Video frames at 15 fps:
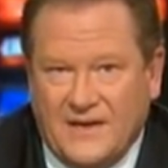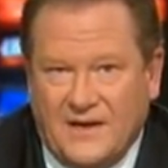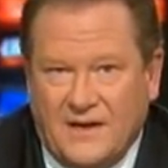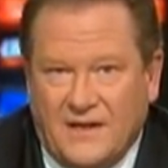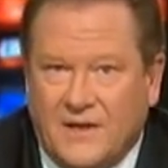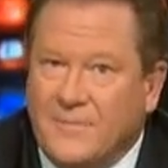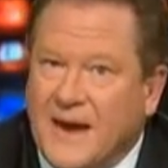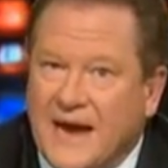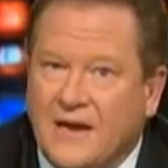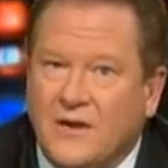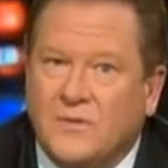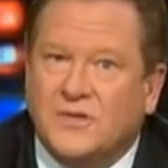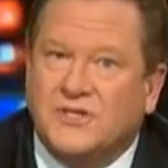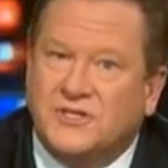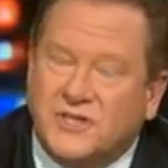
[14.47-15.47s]
The man
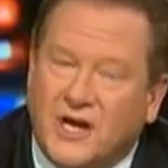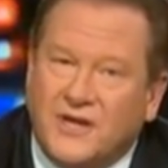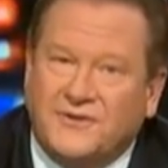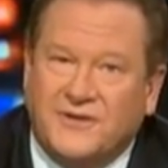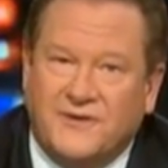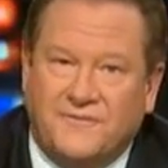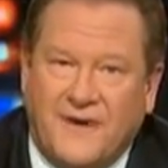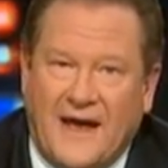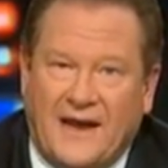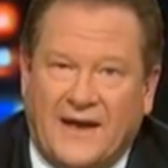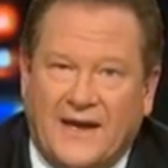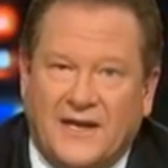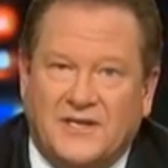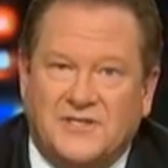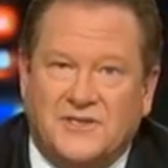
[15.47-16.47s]
who assaulted
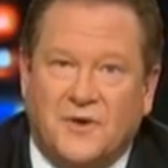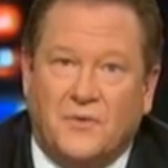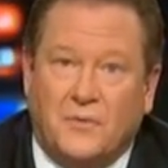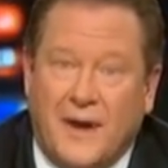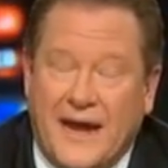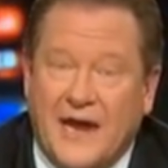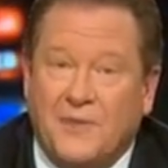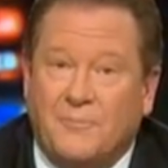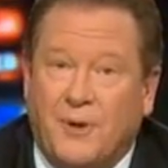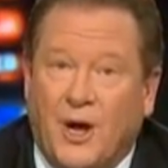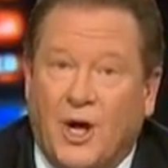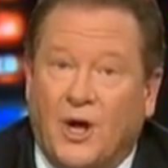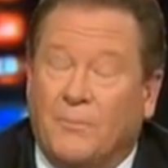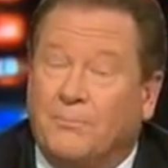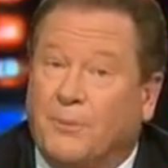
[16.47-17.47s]
Valley is Rand
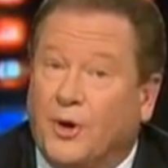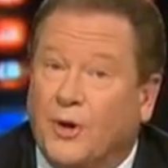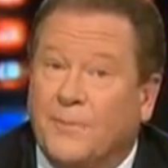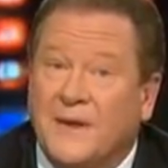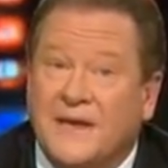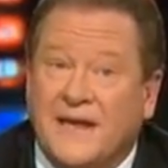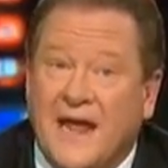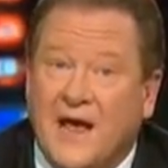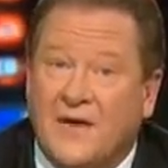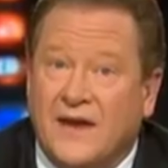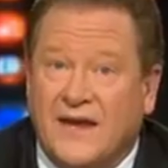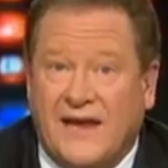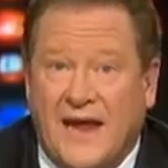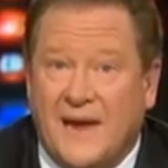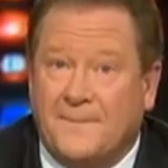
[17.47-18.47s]
Paul Bourbon
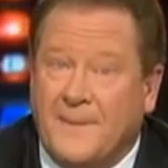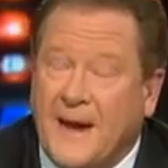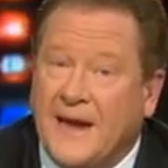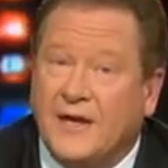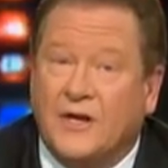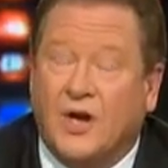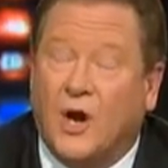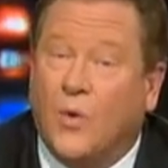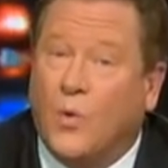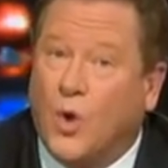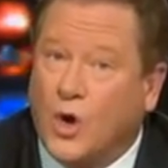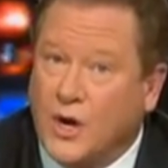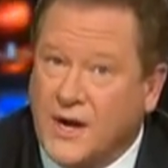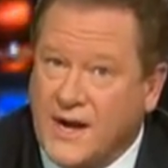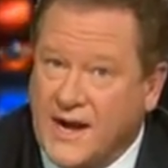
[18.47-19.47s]
County campaign
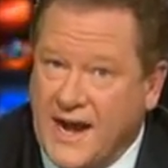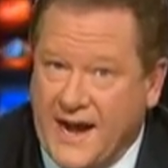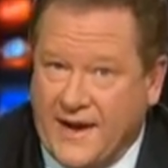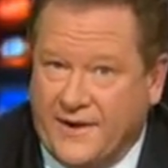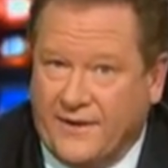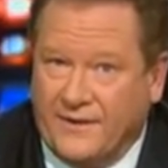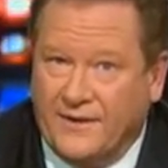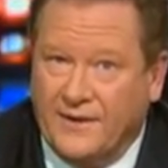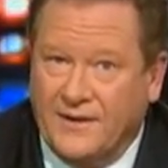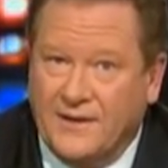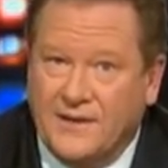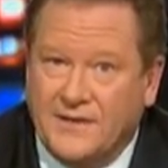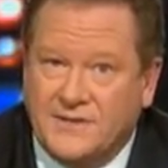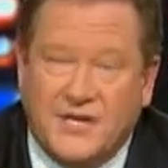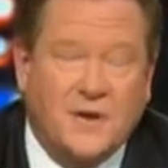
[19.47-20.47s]
coordinator,
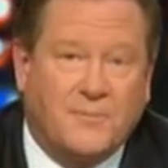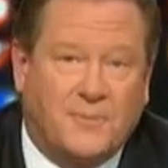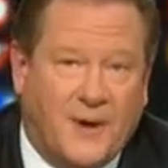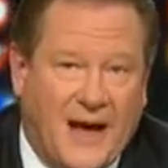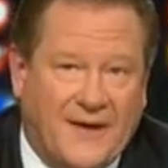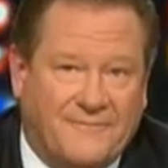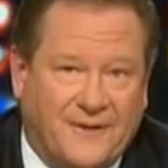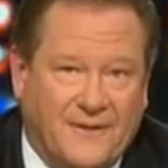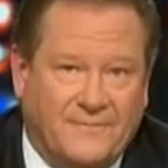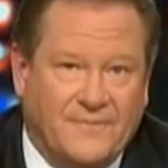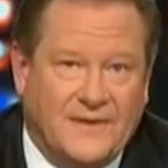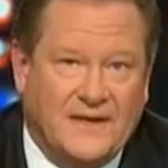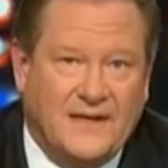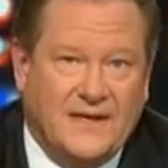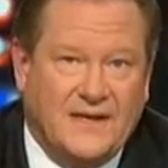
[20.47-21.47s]
Tim Profit.
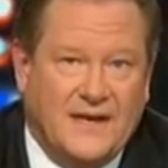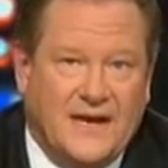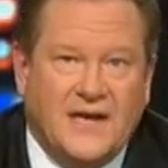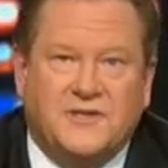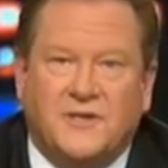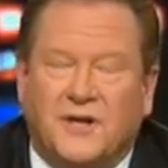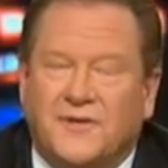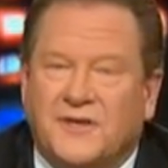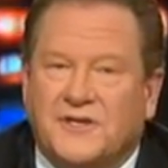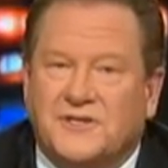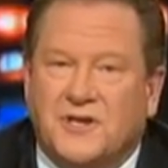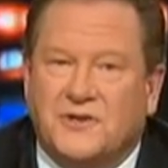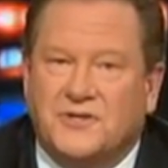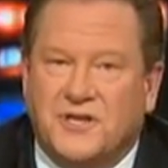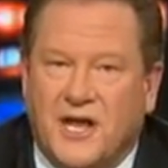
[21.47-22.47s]
He told the
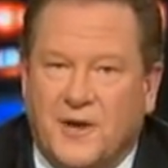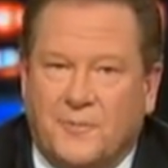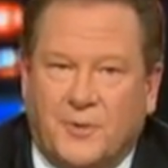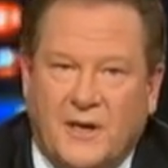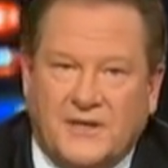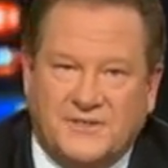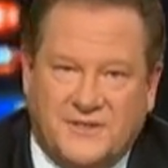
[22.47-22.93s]
Associated Press